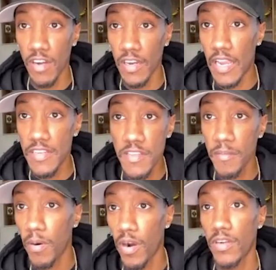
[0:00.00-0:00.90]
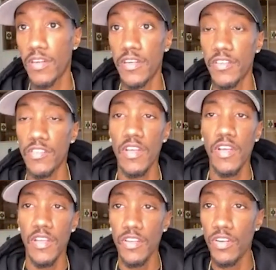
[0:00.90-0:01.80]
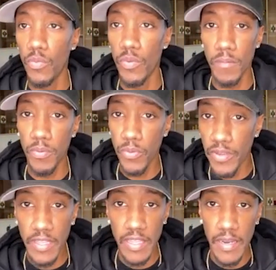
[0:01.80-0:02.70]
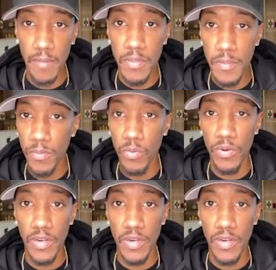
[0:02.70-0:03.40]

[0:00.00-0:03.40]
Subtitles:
Our content partners, we're employing a lot of people.